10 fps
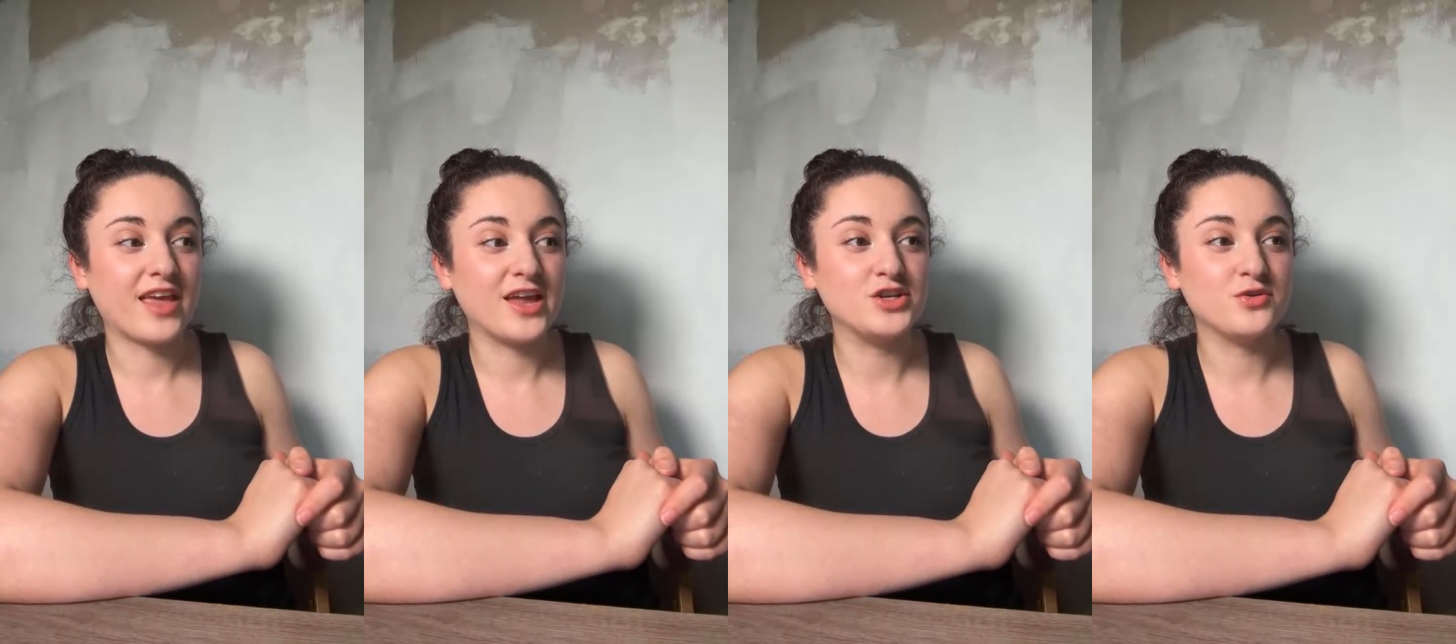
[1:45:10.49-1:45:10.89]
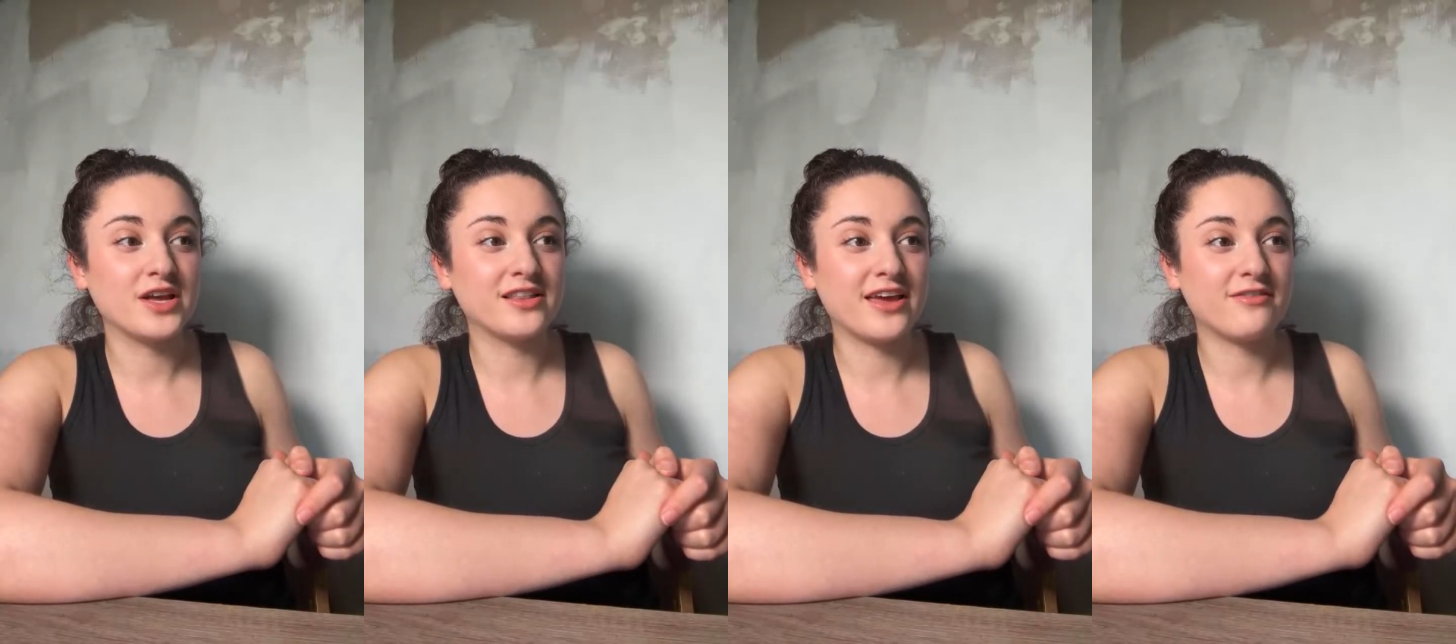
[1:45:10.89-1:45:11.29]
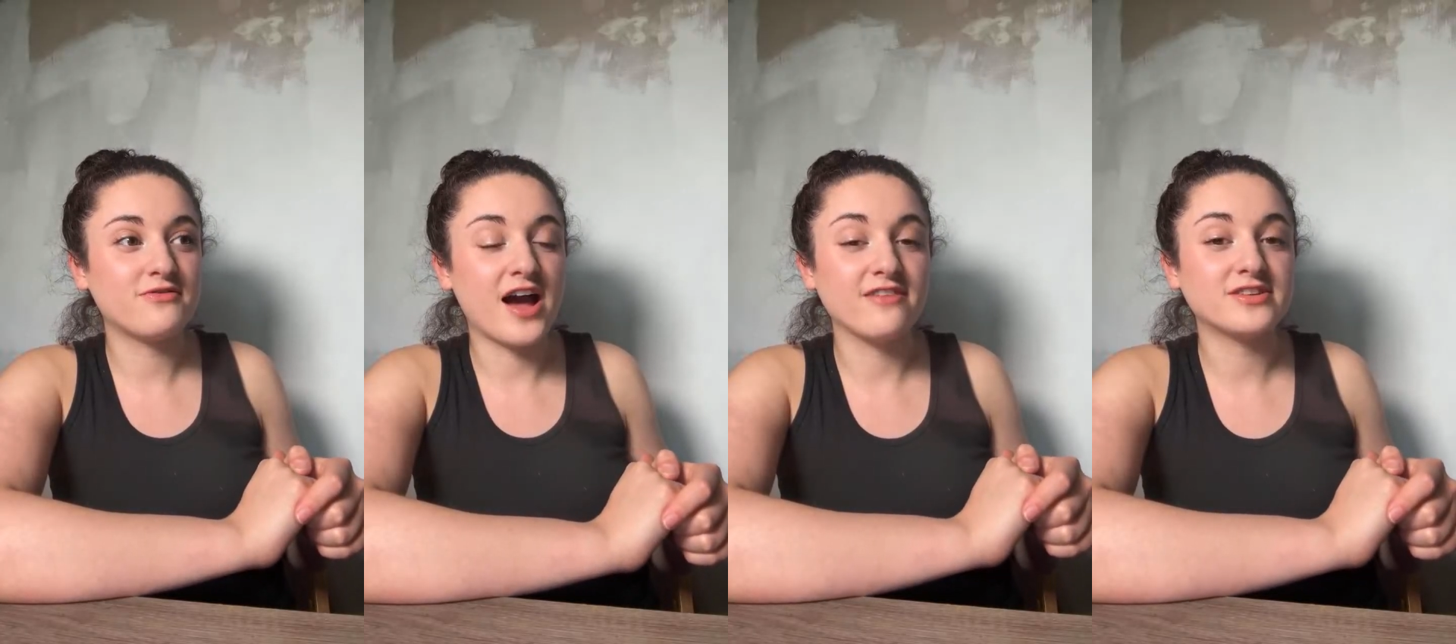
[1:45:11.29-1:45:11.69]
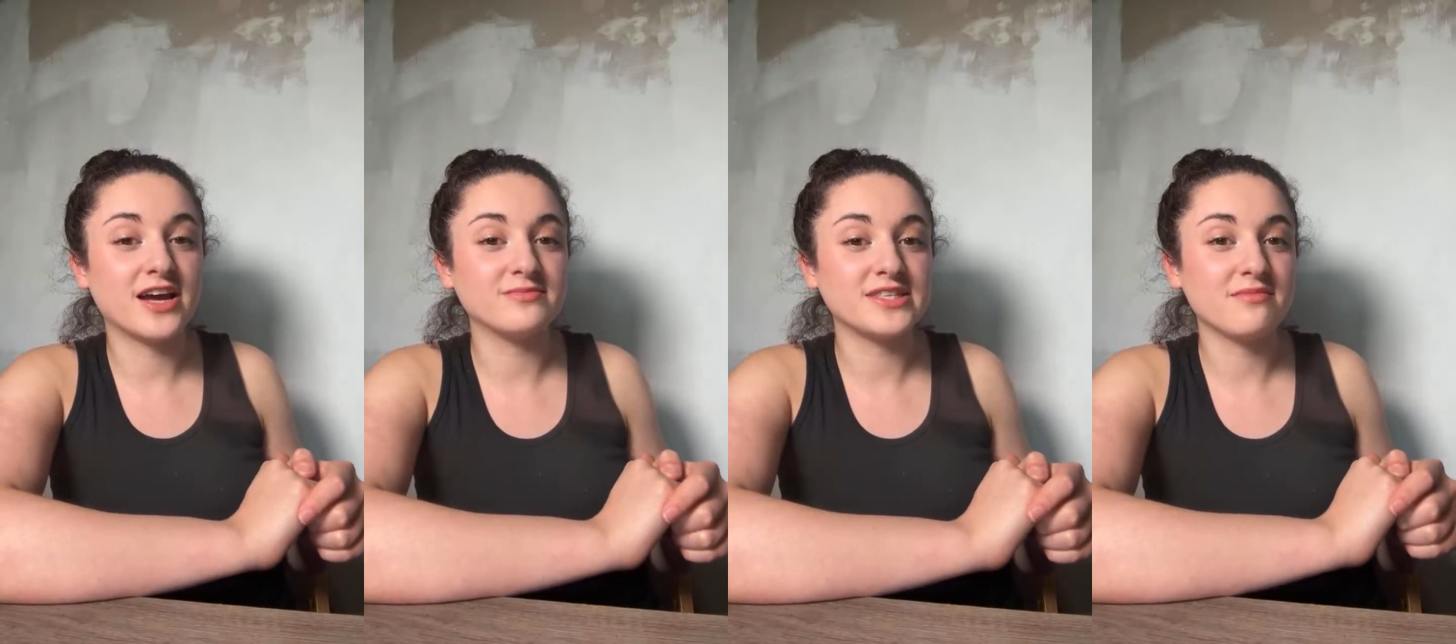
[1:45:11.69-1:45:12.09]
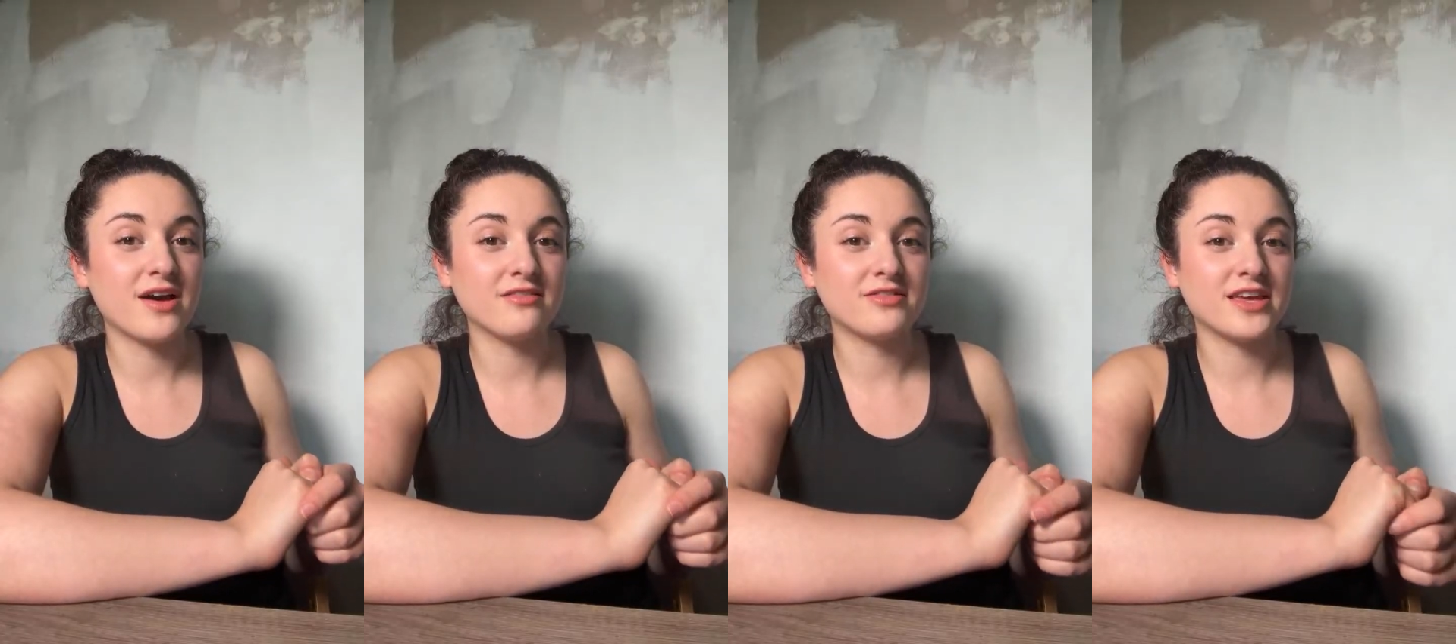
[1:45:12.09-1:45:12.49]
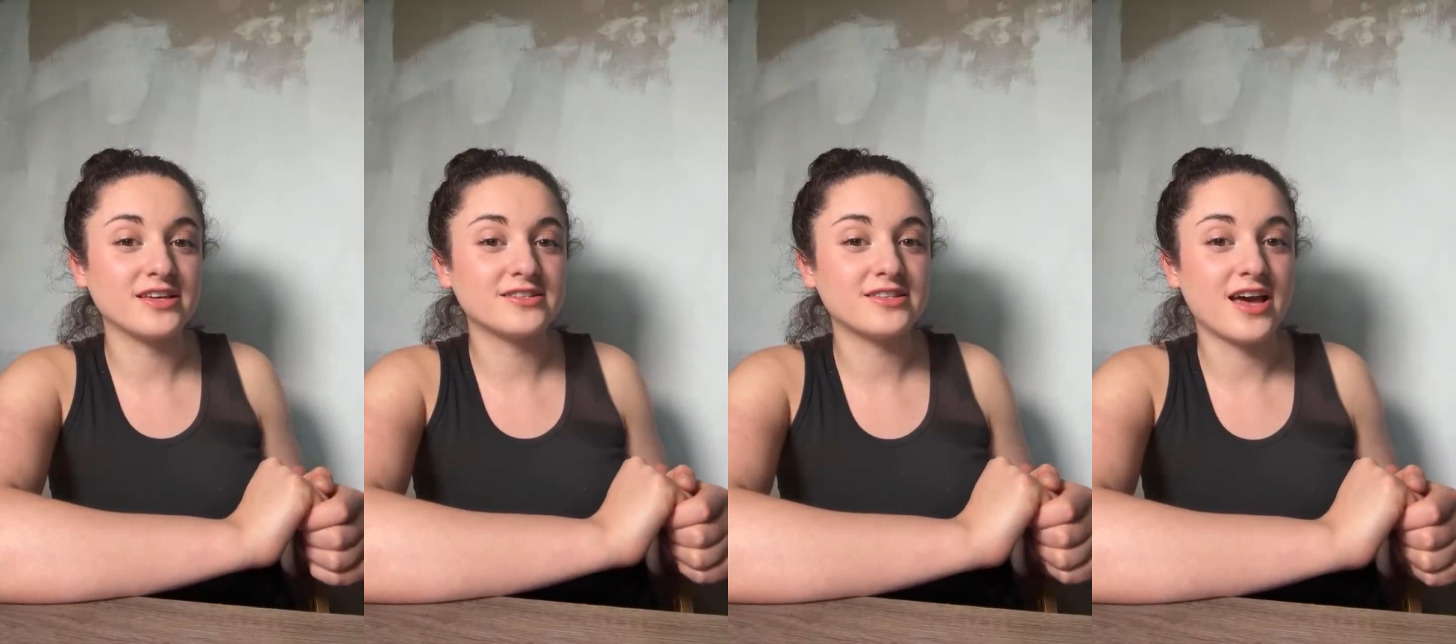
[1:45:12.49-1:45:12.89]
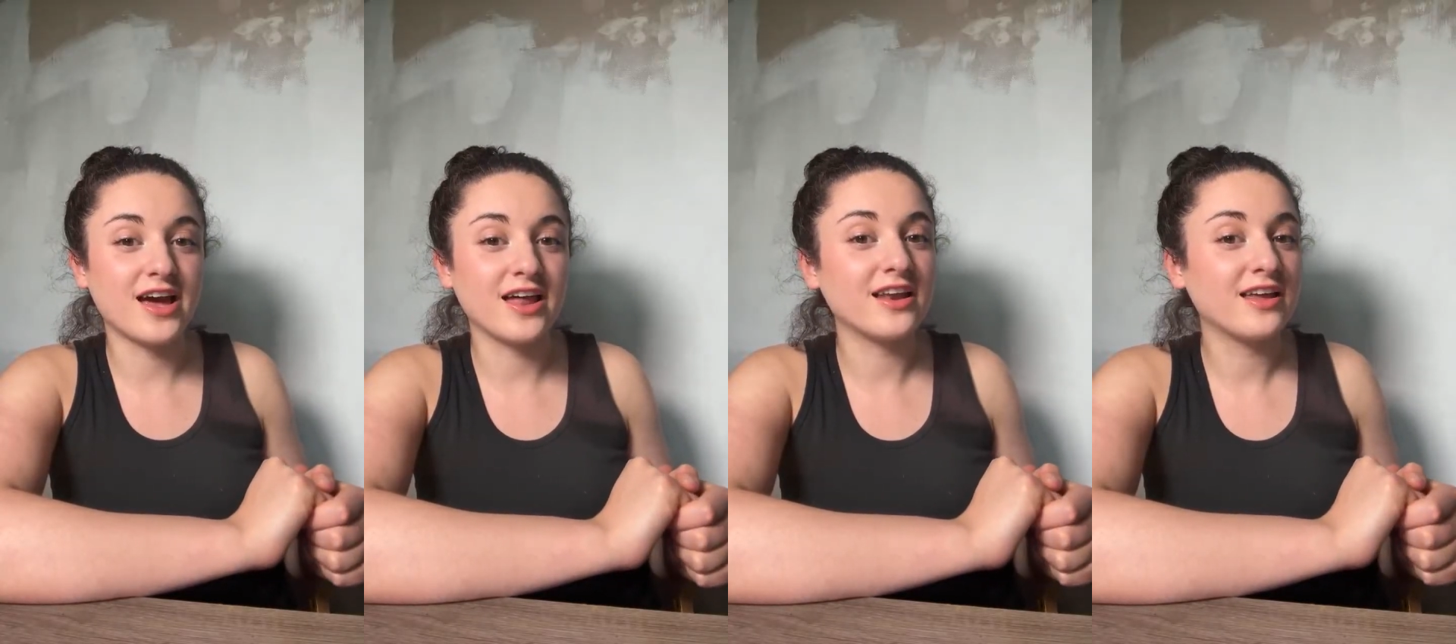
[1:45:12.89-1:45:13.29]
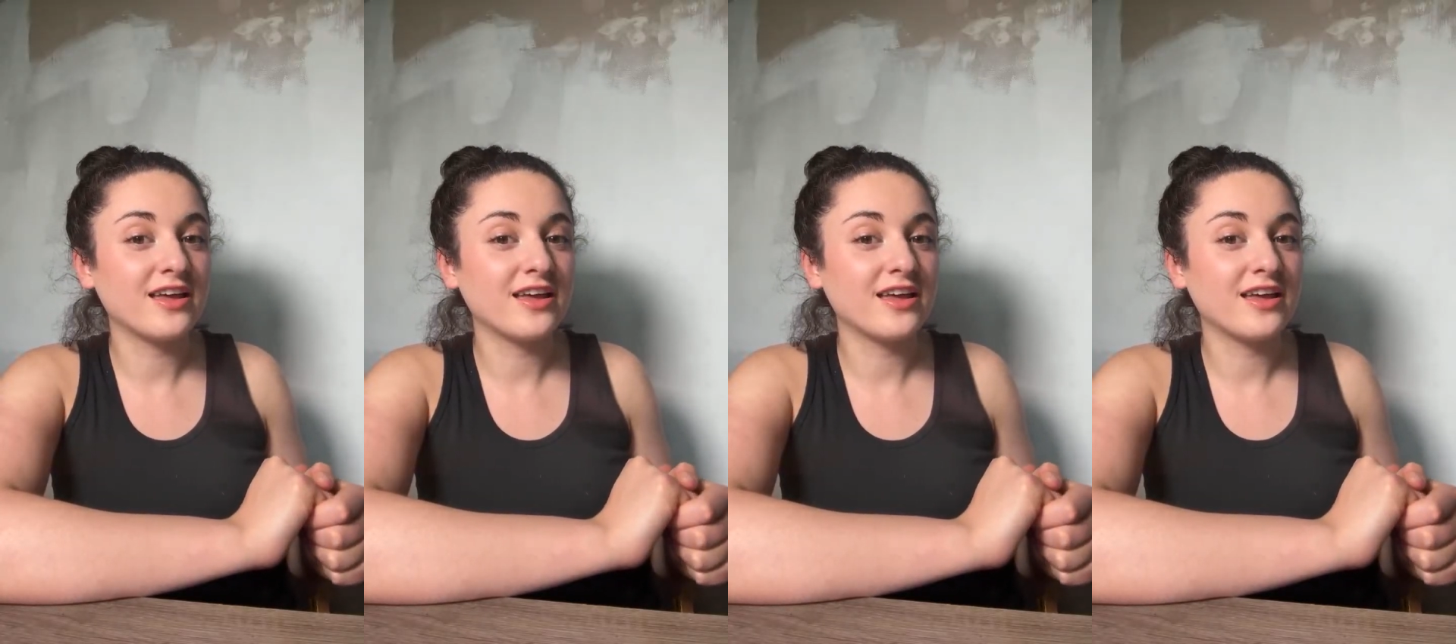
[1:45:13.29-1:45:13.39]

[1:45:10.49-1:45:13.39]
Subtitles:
doing like 5 times the amount of things that